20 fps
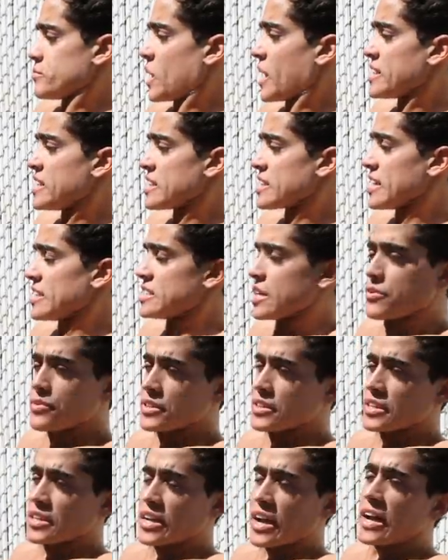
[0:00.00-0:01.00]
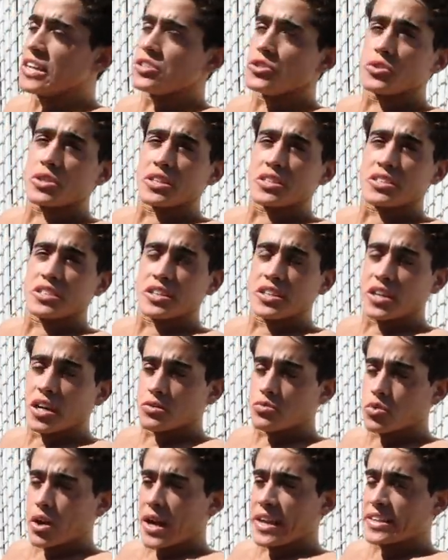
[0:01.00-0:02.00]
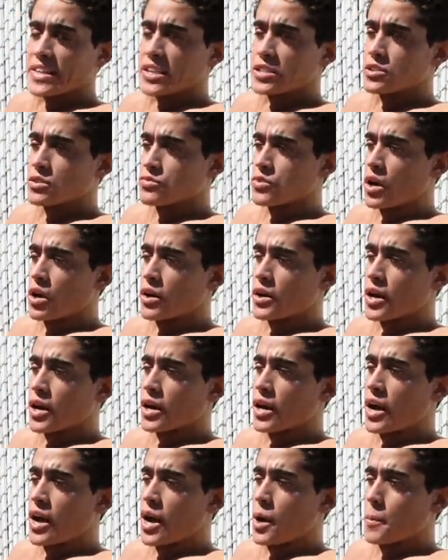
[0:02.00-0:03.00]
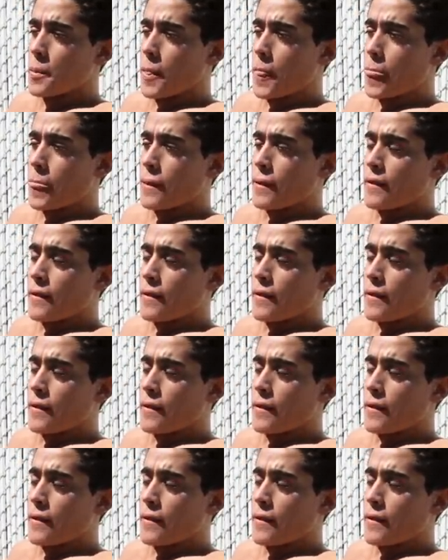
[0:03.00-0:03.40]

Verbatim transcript: But I think that's everything, guys. You can see it on frank-tufano.com.